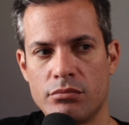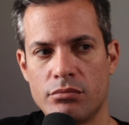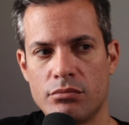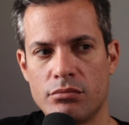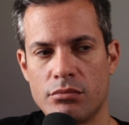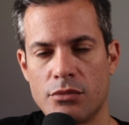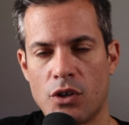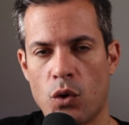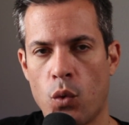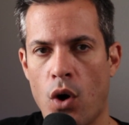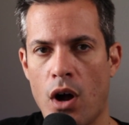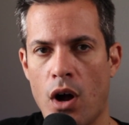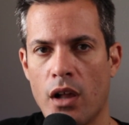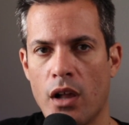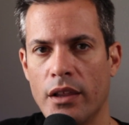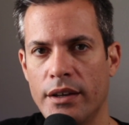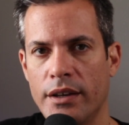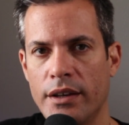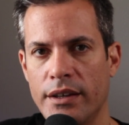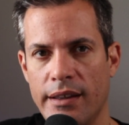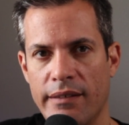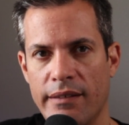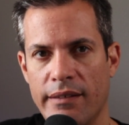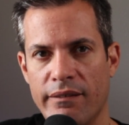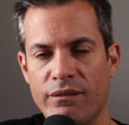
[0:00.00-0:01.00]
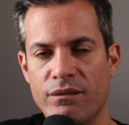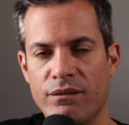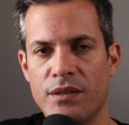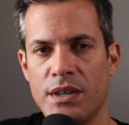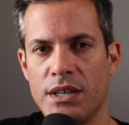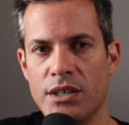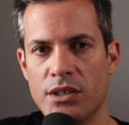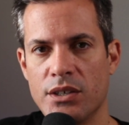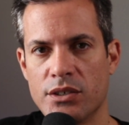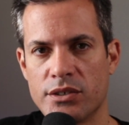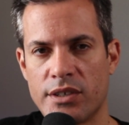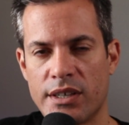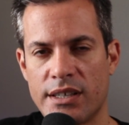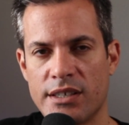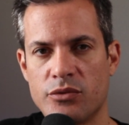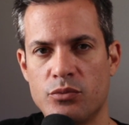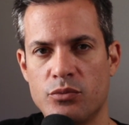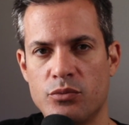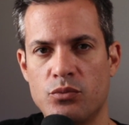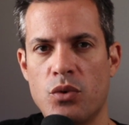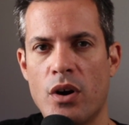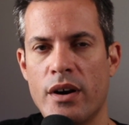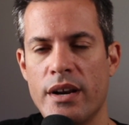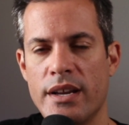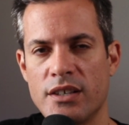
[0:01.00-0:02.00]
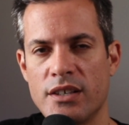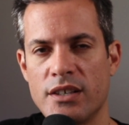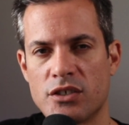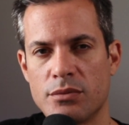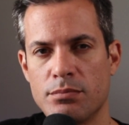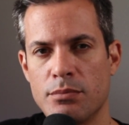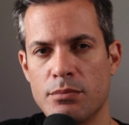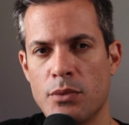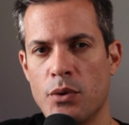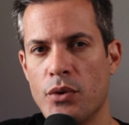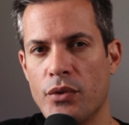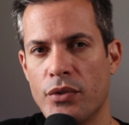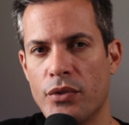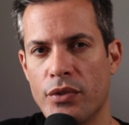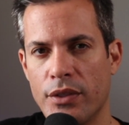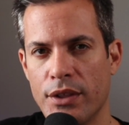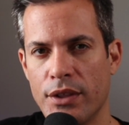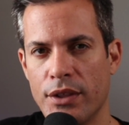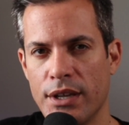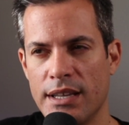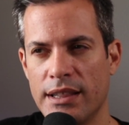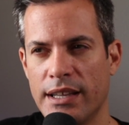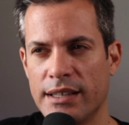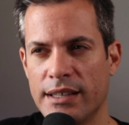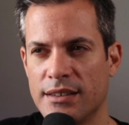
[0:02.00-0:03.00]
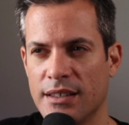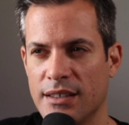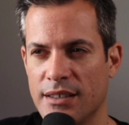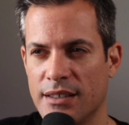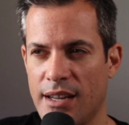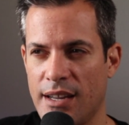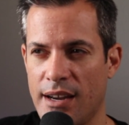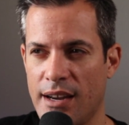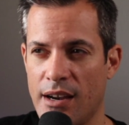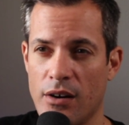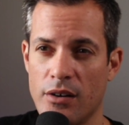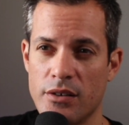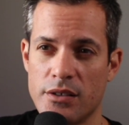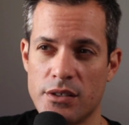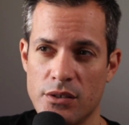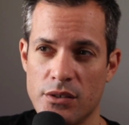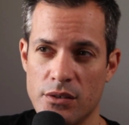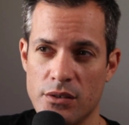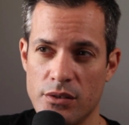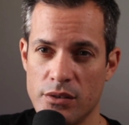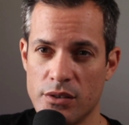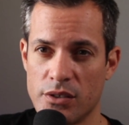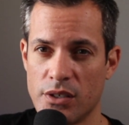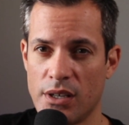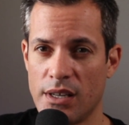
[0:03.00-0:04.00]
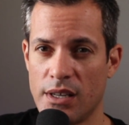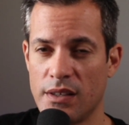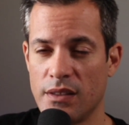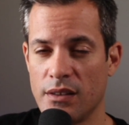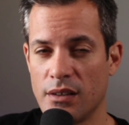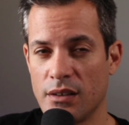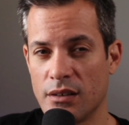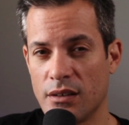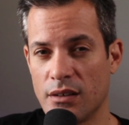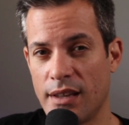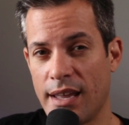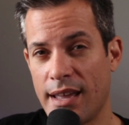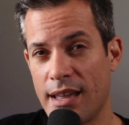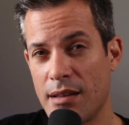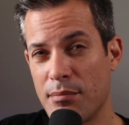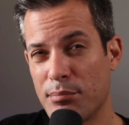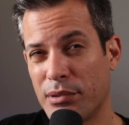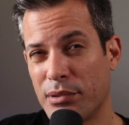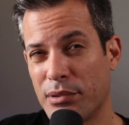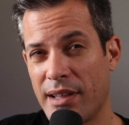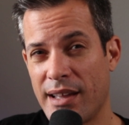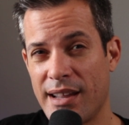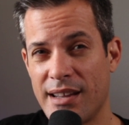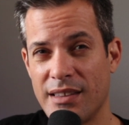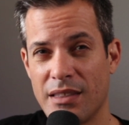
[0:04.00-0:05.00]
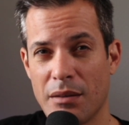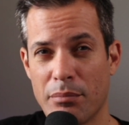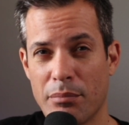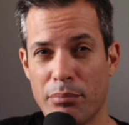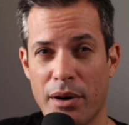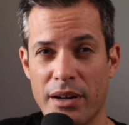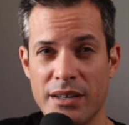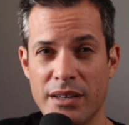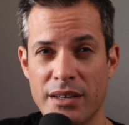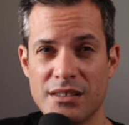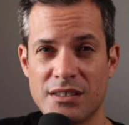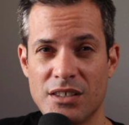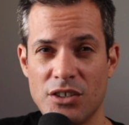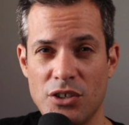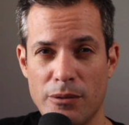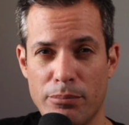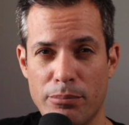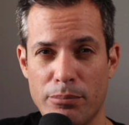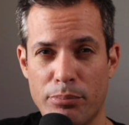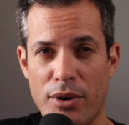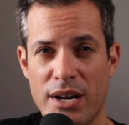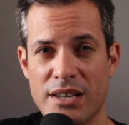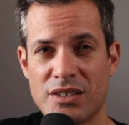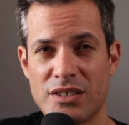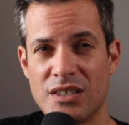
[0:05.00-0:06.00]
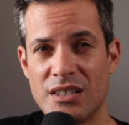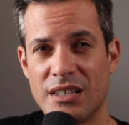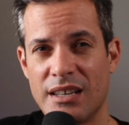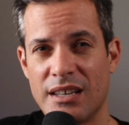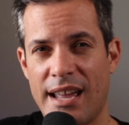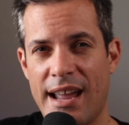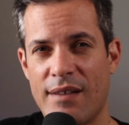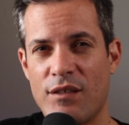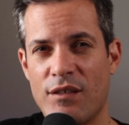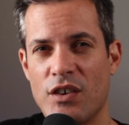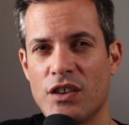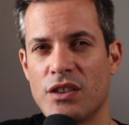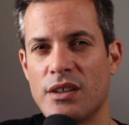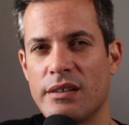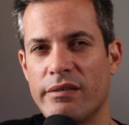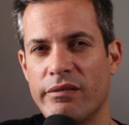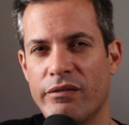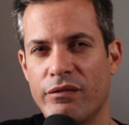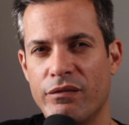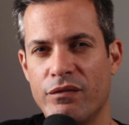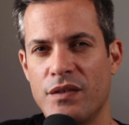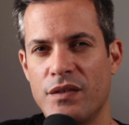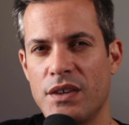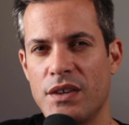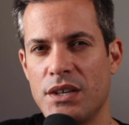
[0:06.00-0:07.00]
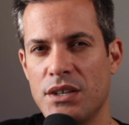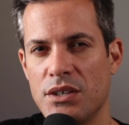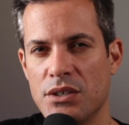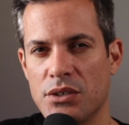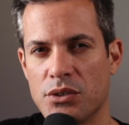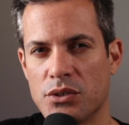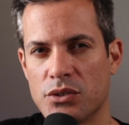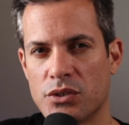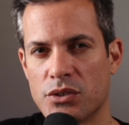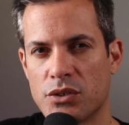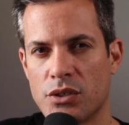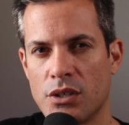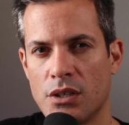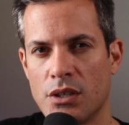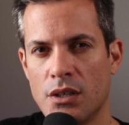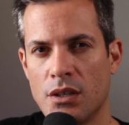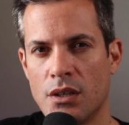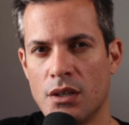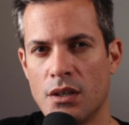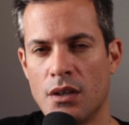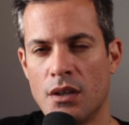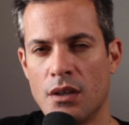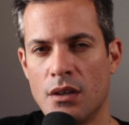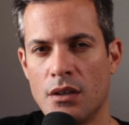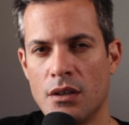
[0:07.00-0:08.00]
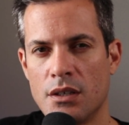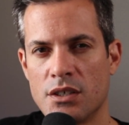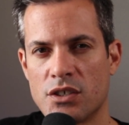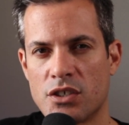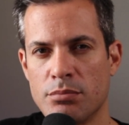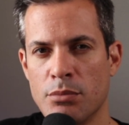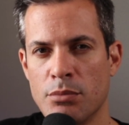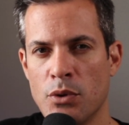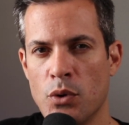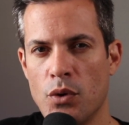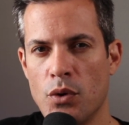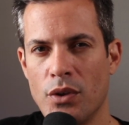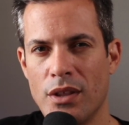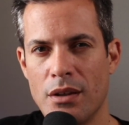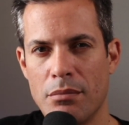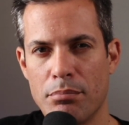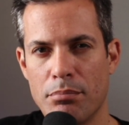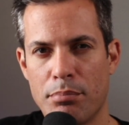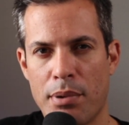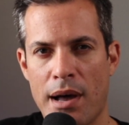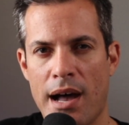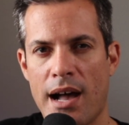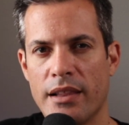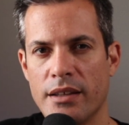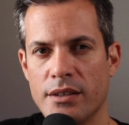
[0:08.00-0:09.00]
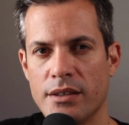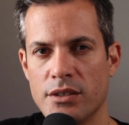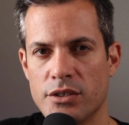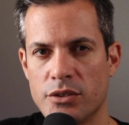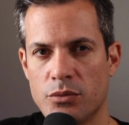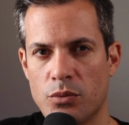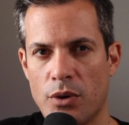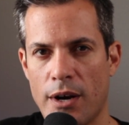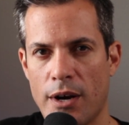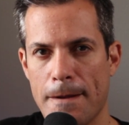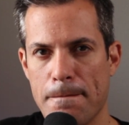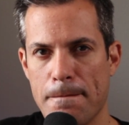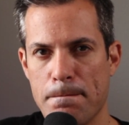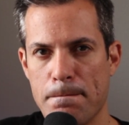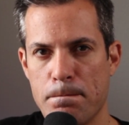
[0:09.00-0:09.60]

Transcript: quality. It feels like it's running smoothly, like the characters and the gameplay and the buttons that you're pressing, everything feels smooth and polished, right?